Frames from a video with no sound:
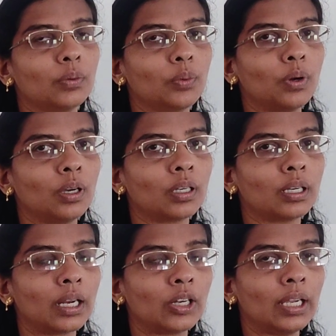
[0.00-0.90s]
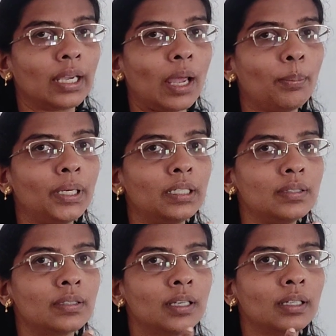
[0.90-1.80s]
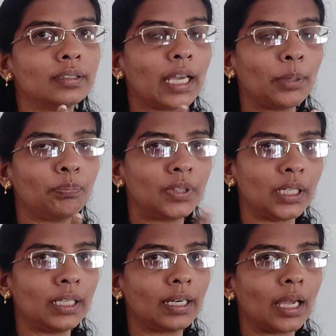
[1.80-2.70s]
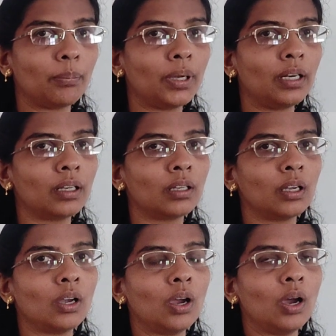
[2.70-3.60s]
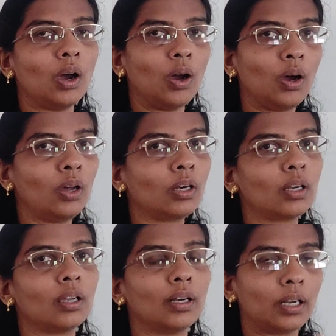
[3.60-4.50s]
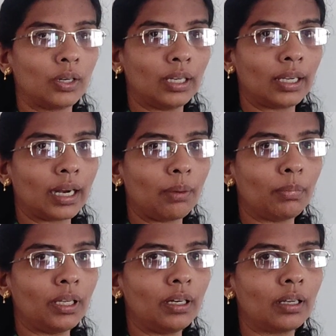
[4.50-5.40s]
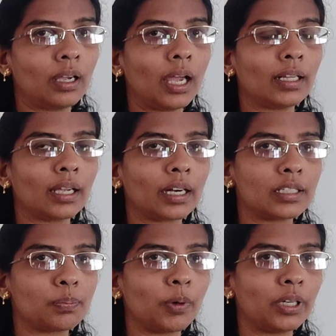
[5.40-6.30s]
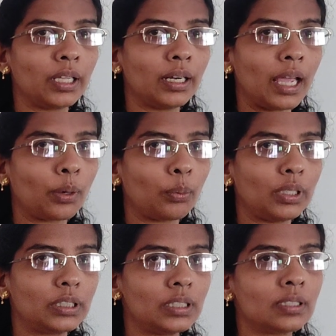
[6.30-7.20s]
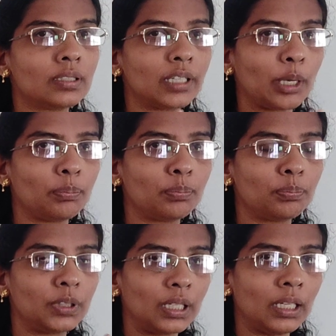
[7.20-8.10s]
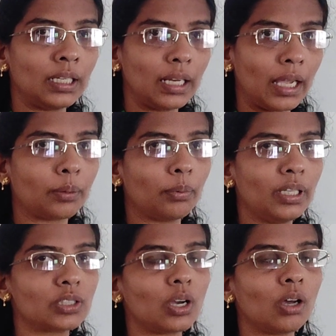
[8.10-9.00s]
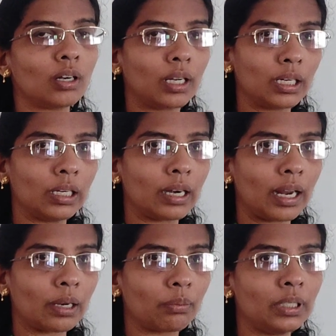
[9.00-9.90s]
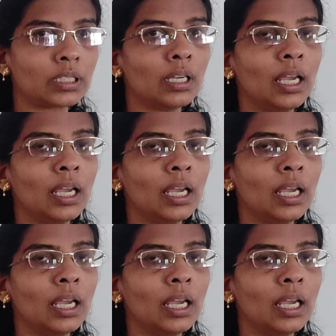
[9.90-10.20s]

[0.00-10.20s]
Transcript: Regular grammar is type 3 grammar. or regular grammar, and a corresponding language is type 3 language or regular language.